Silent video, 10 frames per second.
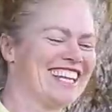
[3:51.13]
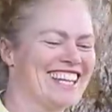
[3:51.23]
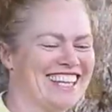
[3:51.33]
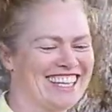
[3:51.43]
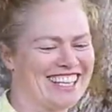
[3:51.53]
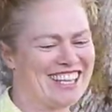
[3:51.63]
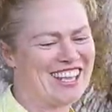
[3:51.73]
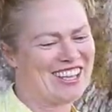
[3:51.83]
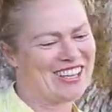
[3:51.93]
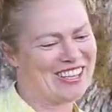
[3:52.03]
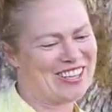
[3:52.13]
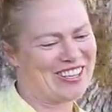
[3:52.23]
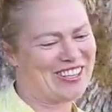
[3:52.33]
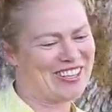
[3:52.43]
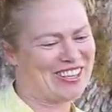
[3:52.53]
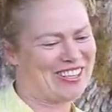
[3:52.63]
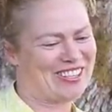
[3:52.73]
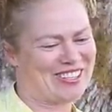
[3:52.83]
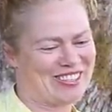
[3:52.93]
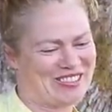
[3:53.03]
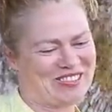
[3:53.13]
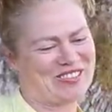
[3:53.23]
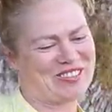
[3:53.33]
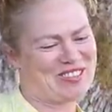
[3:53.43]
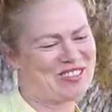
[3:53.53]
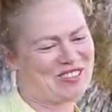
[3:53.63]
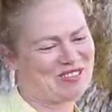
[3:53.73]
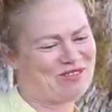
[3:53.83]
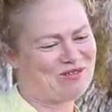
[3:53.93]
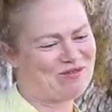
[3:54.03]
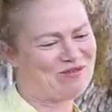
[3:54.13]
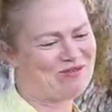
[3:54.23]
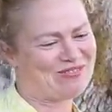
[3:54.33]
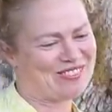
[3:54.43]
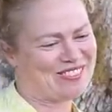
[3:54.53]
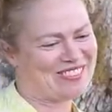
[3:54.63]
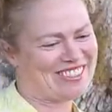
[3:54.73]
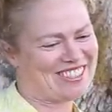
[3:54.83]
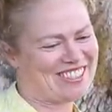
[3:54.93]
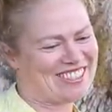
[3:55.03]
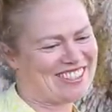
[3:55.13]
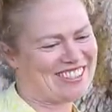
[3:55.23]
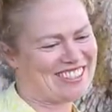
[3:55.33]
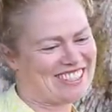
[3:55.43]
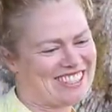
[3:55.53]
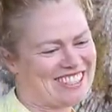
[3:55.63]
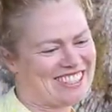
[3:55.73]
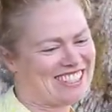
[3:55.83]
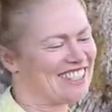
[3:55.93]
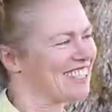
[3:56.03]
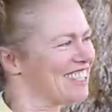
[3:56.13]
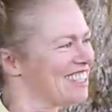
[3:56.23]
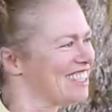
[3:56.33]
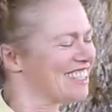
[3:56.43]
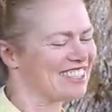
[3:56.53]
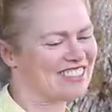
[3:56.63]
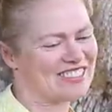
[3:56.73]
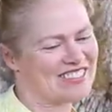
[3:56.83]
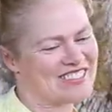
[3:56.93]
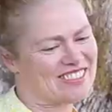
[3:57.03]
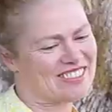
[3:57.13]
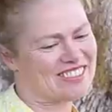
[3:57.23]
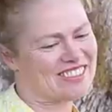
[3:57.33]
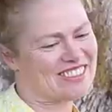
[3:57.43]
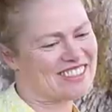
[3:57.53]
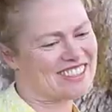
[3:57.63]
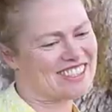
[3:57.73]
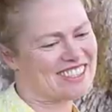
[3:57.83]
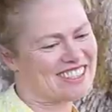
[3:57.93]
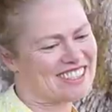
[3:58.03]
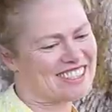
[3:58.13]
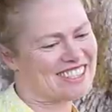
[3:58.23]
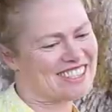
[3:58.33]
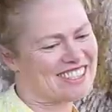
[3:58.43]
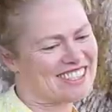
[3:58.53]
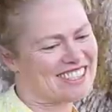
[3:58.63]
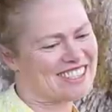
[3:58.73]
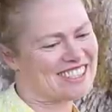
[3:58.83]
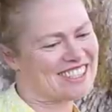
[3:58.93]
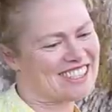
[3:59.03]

(silent)